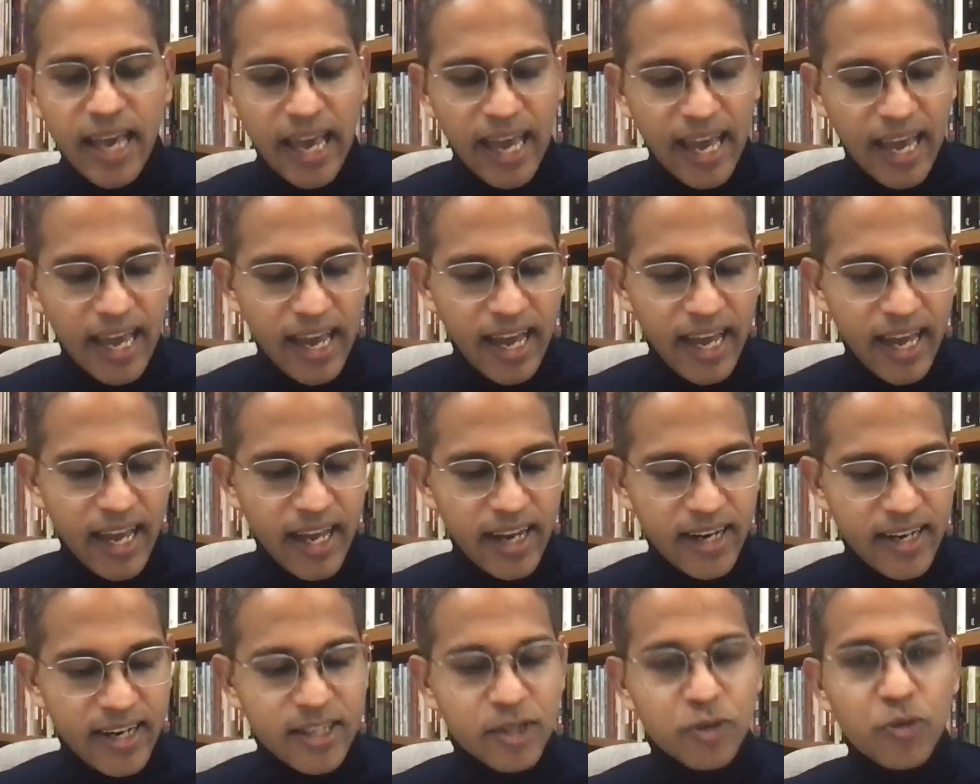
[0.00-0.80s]

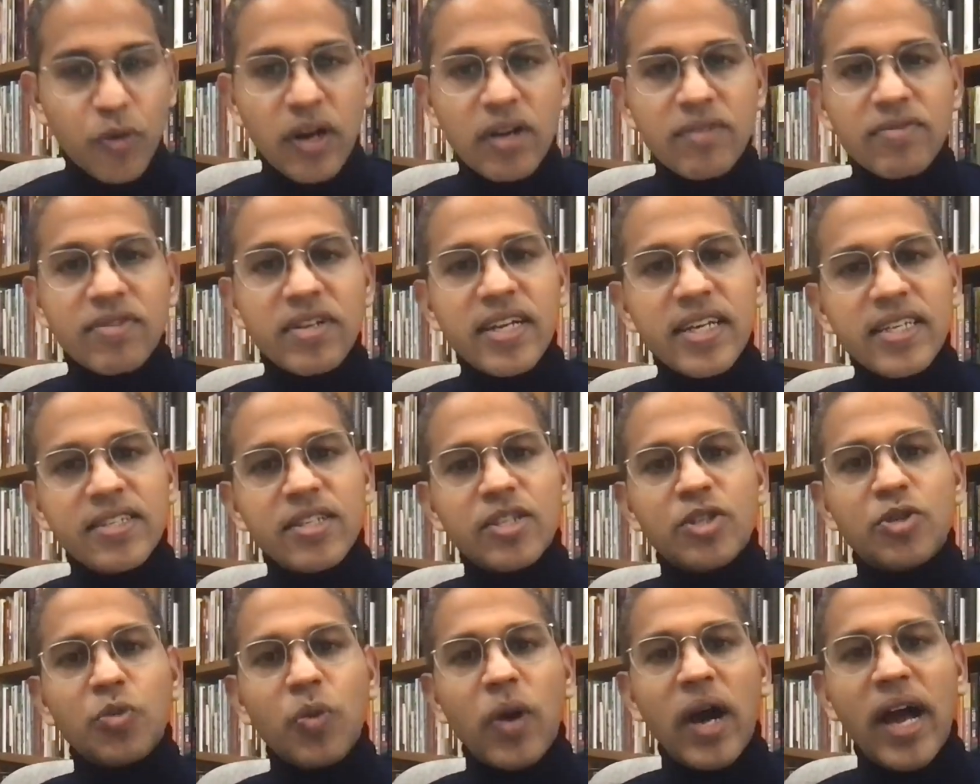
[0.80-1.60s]
And it's one of the
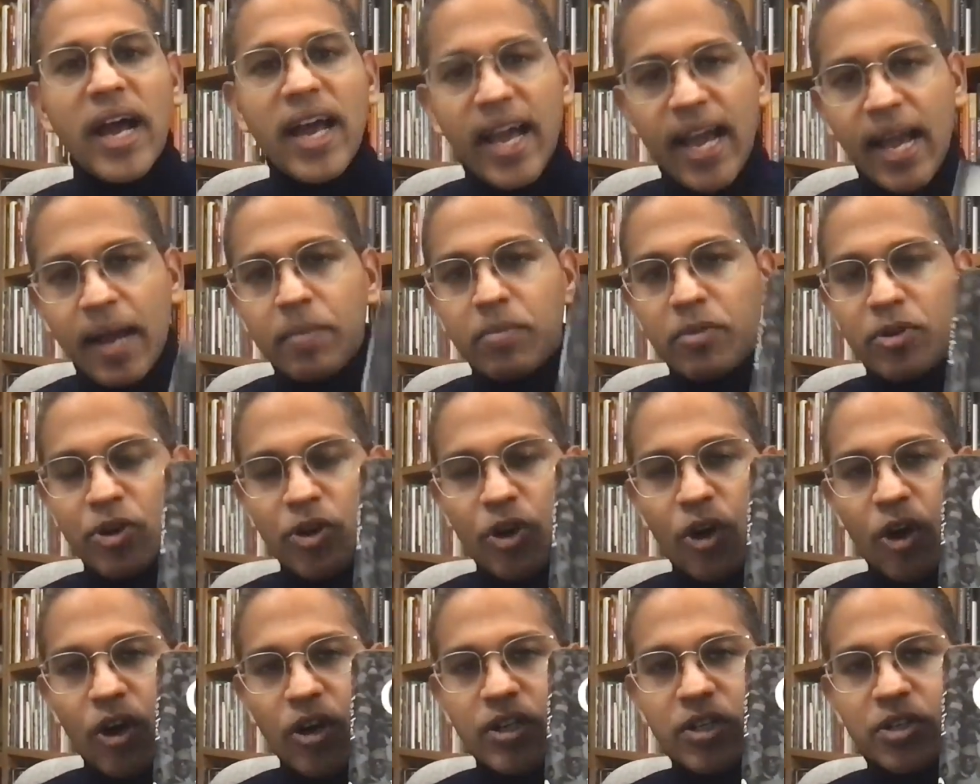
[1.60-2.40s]
reasons why I'm
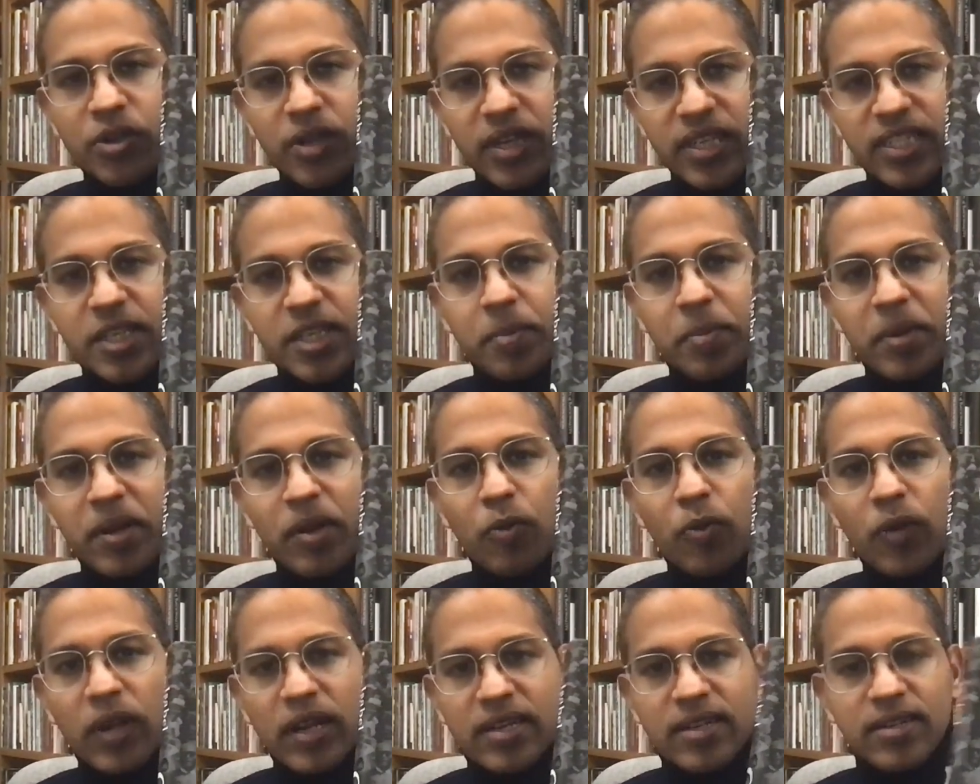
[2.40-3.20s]
drawn to
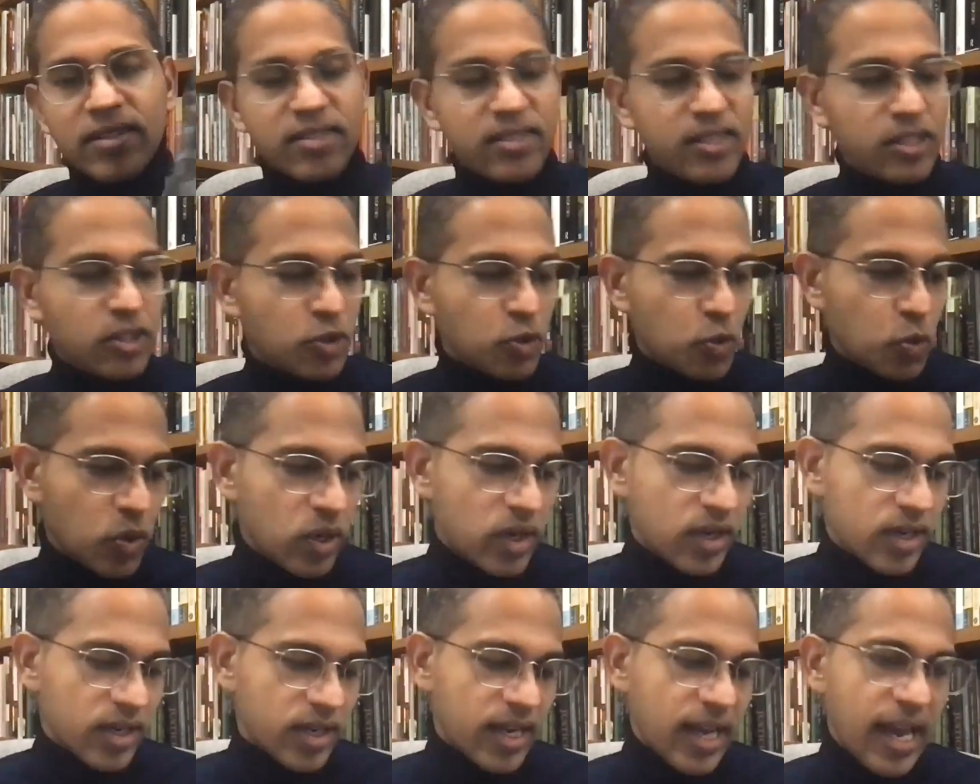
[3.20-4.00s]
Isabel Wilkerson's
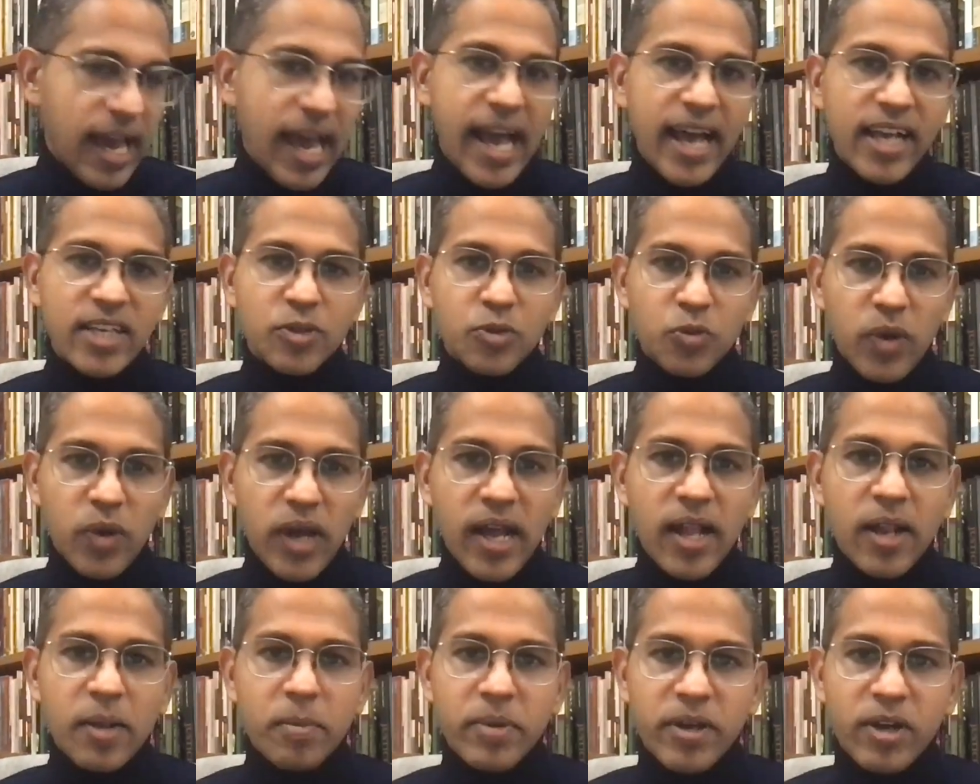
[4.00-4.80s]
work as
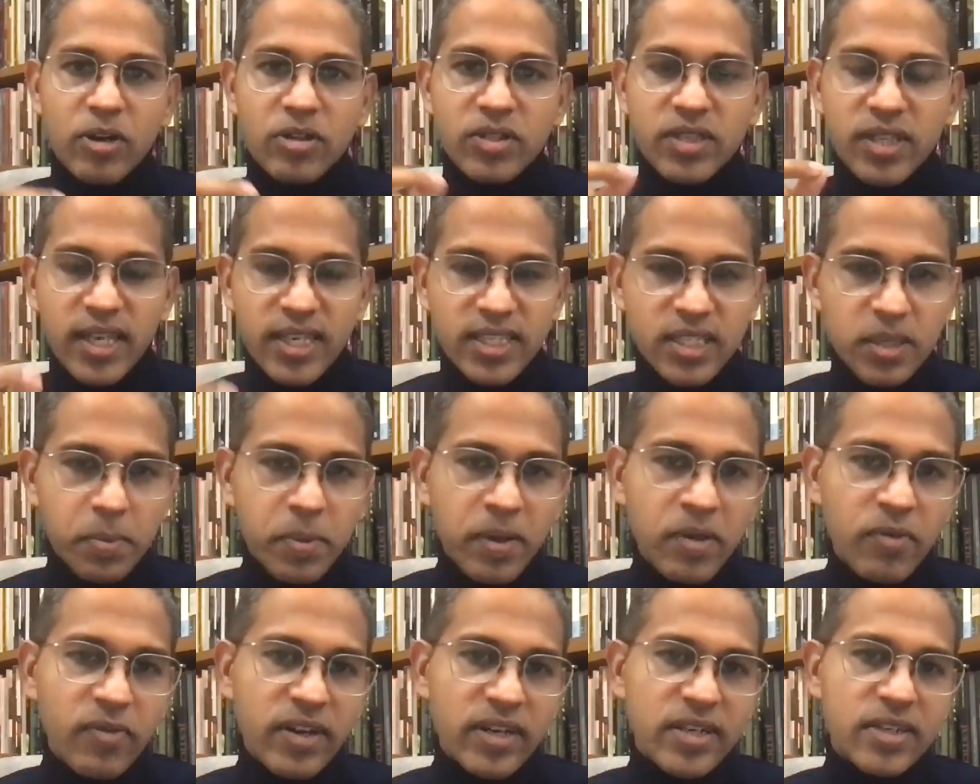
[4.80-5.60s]
well, because
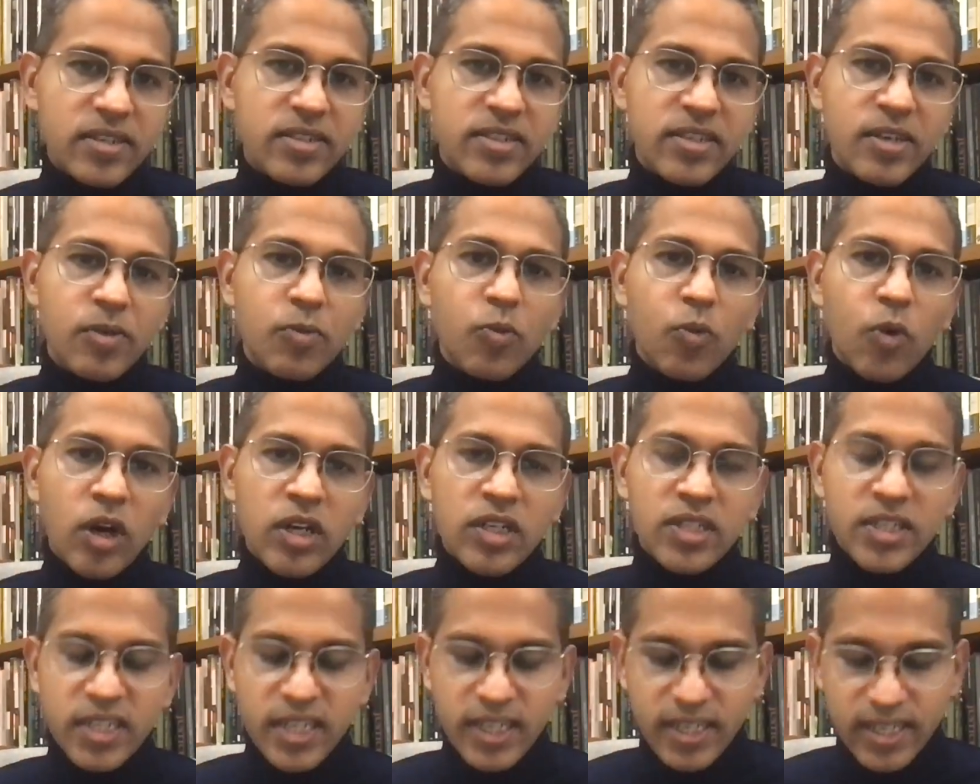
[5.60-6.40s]
Isabel Wilkerson,
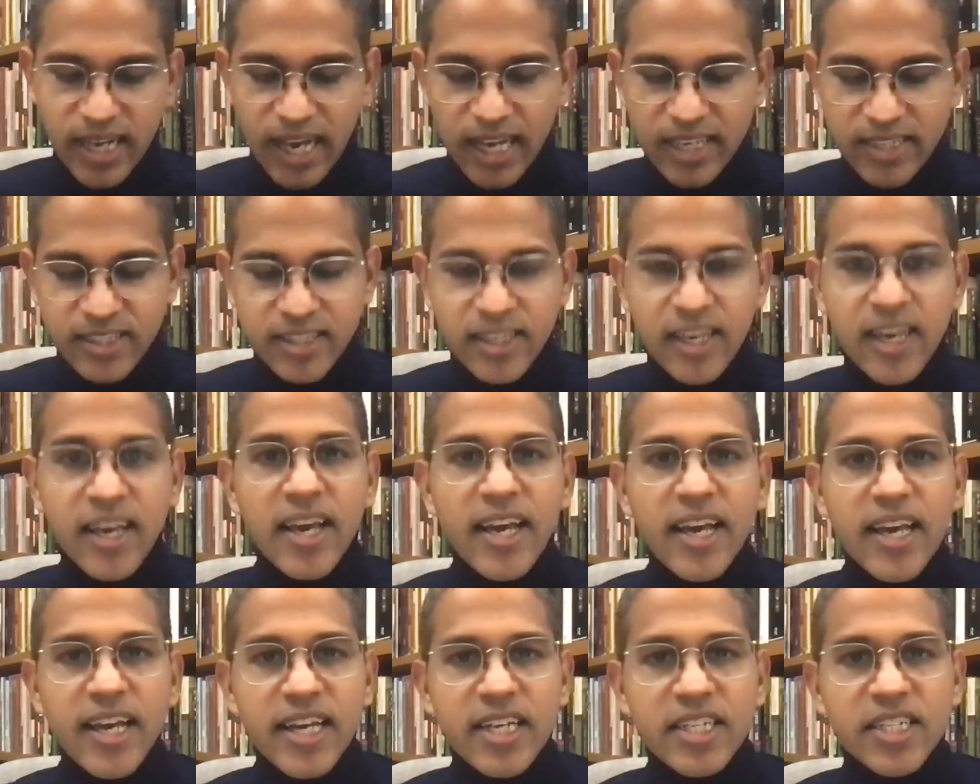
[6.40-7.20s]
what she does
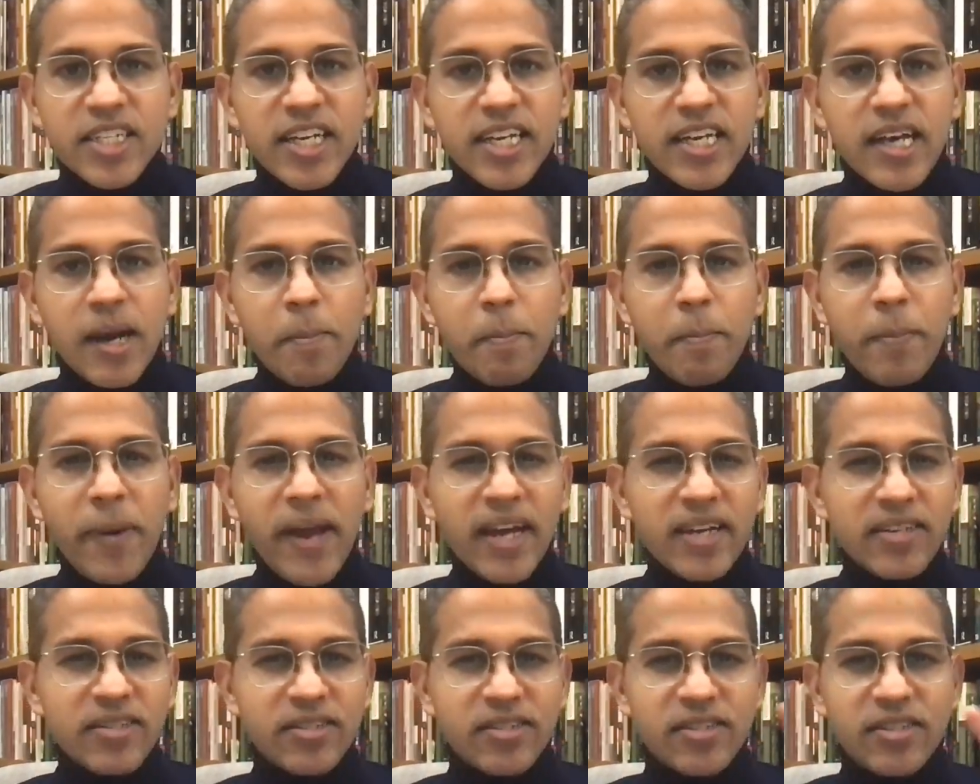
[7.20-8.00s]
is she
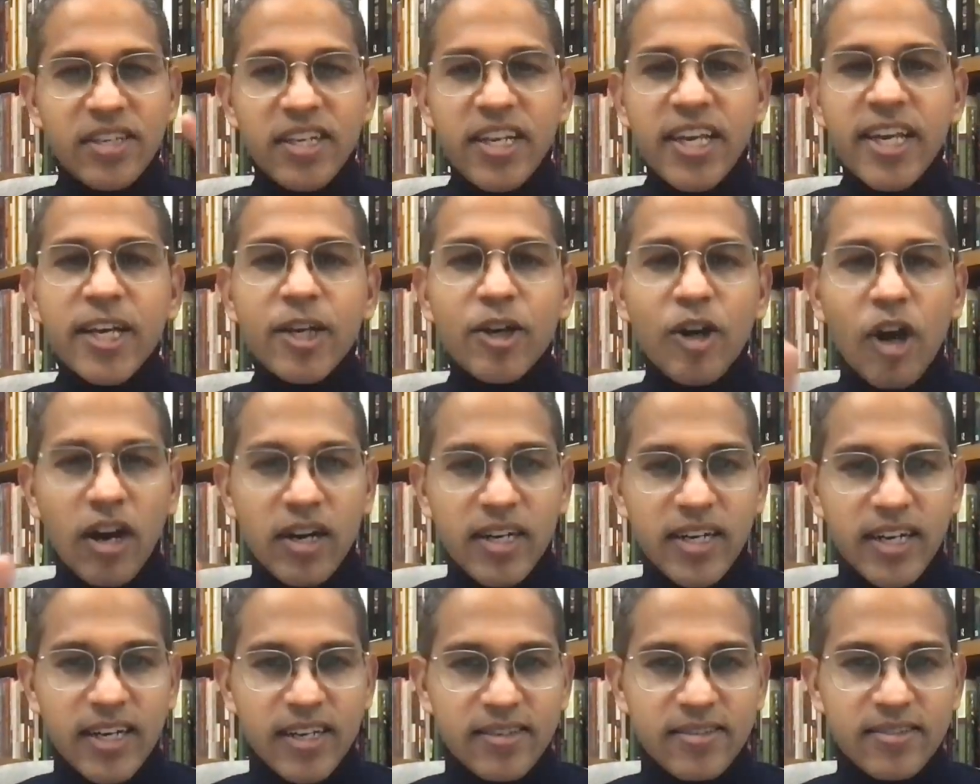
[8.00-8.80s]
compares three
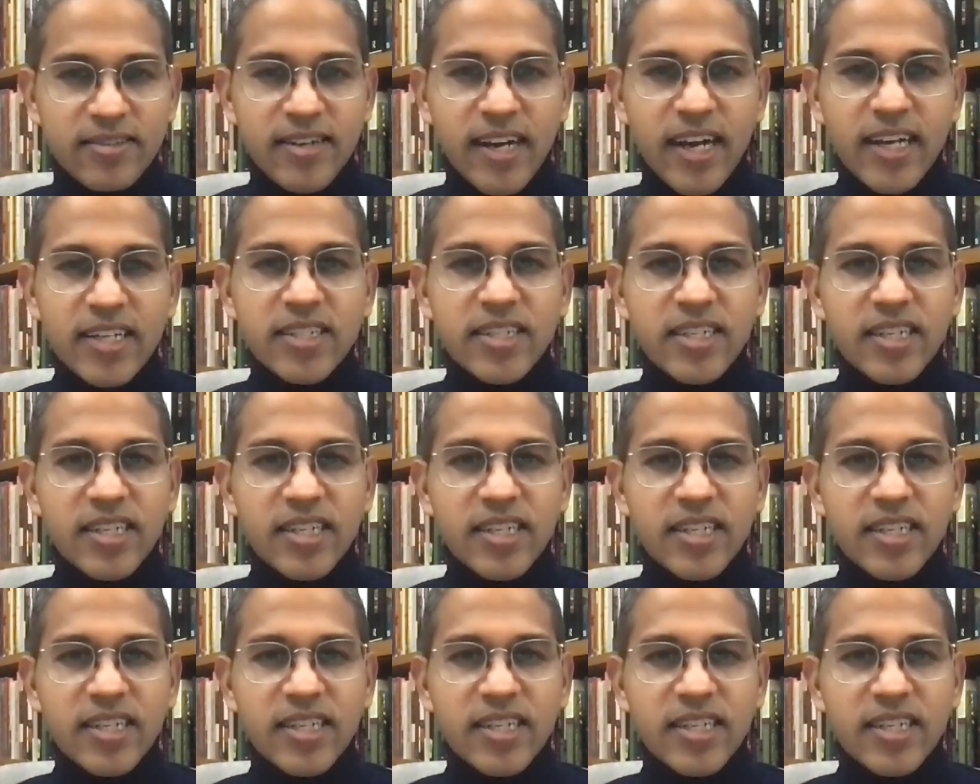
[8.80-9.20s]
contexts, right?